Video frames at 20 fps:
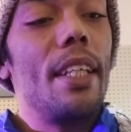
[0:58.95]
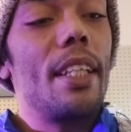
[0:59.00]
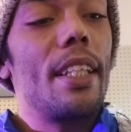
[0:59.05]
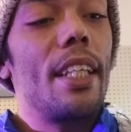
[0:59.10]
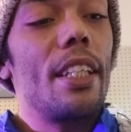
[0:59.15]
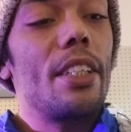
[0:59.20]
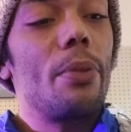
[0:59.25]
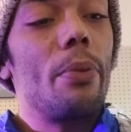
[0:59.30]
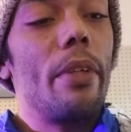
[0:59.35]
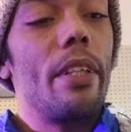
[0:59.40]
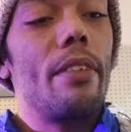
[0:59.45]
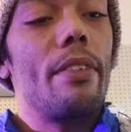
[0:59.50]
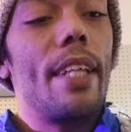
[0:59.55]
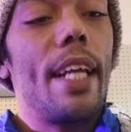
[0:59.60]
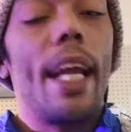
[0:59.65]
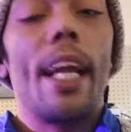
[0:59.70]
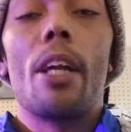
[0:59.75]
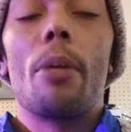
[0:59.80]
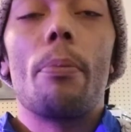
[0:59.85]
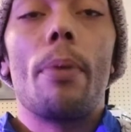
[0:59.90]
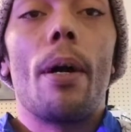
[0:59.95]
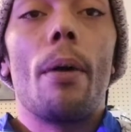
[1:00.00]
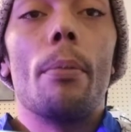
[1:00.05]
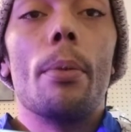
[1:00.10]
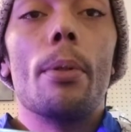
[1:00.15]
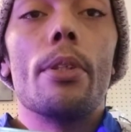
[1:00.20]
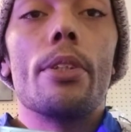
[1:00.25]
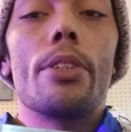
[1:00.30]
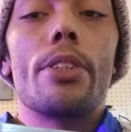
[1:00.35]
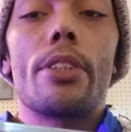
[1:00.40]
It gets rid of the air
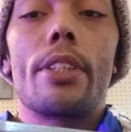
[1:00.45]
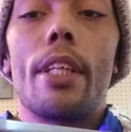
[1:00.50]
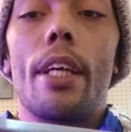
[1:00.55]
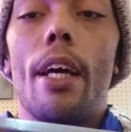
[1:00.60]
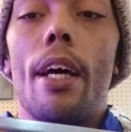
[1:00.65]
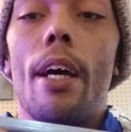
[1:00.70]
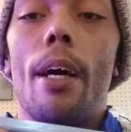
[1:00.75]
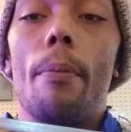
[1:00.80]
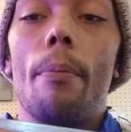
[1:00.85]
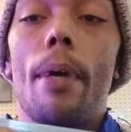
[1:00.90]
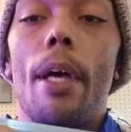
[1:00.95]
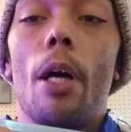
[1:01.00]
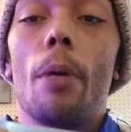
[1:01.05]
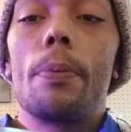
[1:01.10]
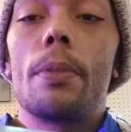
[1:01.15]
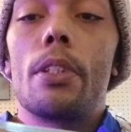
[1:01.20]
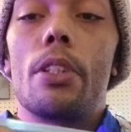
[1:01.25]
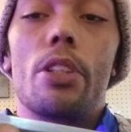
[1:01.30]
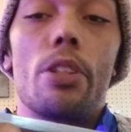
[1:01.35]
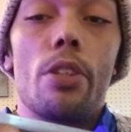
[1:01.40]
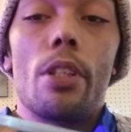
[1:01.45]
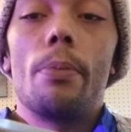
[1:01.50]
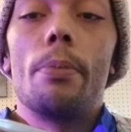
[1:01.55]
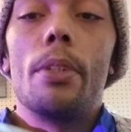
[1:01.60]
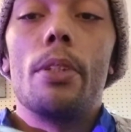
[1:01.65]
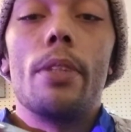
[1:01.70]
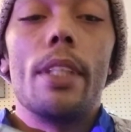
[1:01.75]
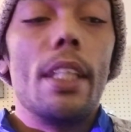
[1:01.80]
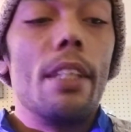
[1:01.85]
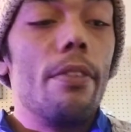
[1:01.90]
bubbles, helps
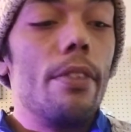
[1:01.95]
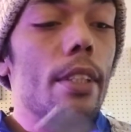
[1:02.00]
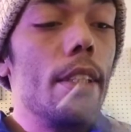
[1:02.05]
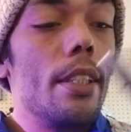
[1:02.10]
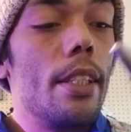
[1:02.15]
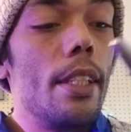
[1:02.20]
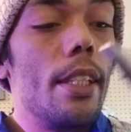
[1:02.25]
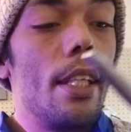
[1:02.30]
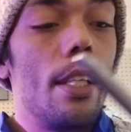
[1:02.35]
distribute evenly